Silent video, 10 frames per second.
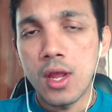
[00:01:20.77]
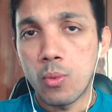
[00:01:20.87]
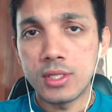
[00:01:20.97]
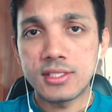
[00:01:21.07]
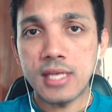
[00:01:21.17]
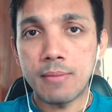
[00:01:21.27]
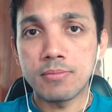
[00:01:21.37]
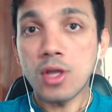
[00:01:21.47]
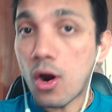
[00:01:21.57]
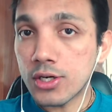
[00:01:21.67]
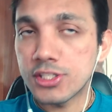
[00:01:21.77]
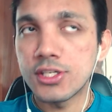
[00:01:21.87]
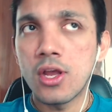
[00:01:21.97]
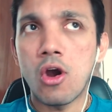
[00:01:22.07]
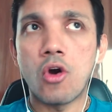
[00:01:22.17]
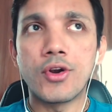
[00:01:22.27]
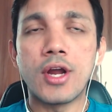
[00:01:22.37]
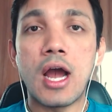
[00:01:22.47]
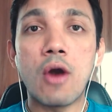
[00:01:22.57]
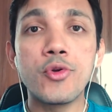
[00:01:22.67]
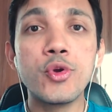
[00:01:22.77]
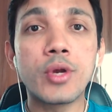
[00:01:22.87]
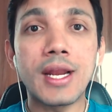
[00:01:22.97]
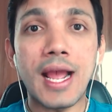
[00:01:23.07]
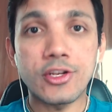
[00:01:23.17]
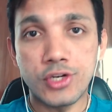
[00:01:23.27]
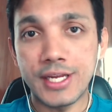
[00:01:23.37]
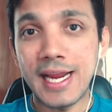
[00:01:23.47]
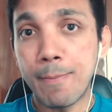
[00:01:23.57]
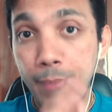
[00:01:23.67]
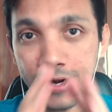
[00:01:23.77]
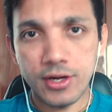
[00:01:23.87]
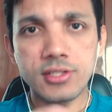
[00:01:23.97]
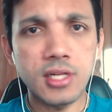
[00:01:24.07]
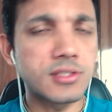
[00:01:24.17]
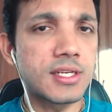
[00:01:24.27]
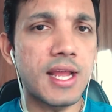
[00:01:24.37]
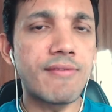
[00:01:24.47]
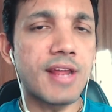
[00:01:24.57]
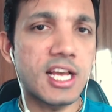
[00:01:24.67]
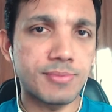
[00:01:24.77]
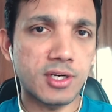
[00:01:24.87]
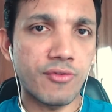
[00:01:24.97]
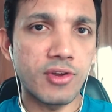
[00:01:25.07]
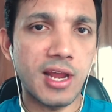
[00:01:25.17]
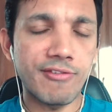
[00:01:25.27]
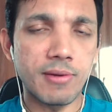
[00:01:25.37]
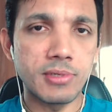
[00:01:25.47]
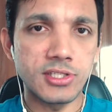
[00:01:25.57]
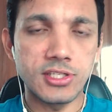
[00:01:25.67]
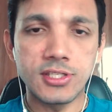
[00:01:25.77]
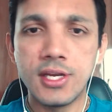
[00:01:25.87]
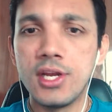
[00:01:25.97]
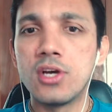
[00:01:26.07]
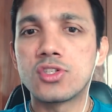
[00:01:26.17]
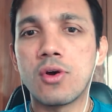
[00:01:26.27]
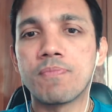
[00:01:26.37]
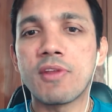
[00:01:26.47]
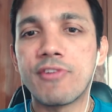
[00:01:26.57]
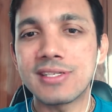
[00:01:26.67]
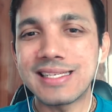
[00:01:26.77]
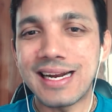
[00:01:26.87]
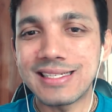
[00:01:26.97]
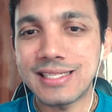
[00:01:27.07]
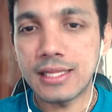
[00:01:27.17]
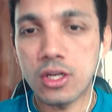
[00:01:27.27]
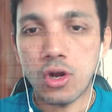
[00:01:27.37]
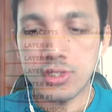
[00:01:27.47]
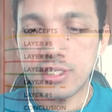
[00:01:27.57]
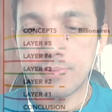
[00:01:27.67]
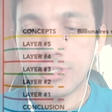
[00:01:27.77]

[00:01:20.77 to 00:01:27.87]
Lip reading: with some thoughts on how you can actually get better results in every aspect of your life and business. So first, let's understand the concepts